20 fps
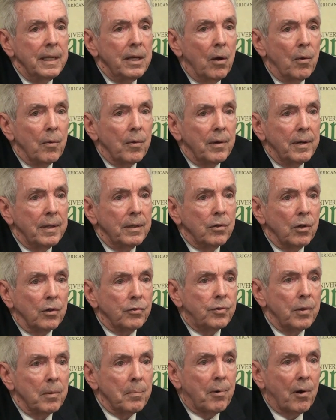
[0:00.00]
other
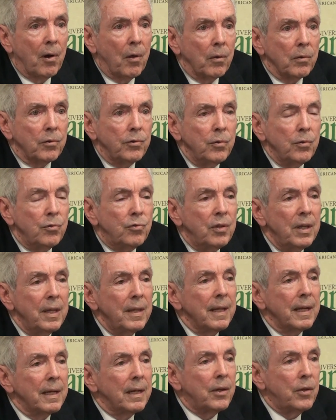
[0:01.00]
industrial products, you
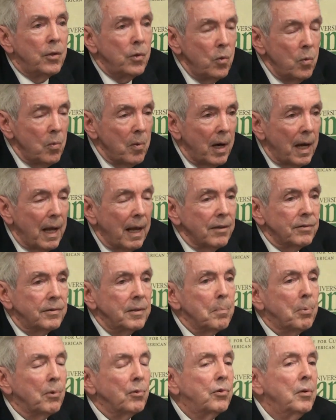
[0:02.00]
see that Cuba has
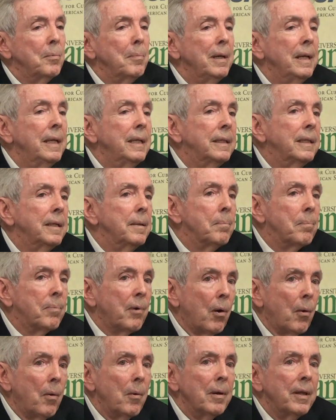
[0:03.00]
the possibility
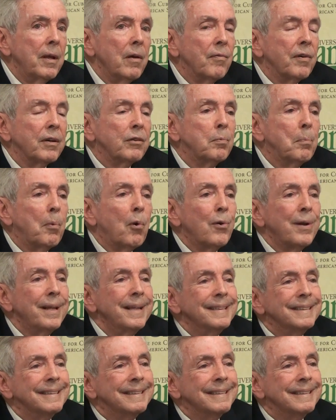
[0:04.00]
probably of exporting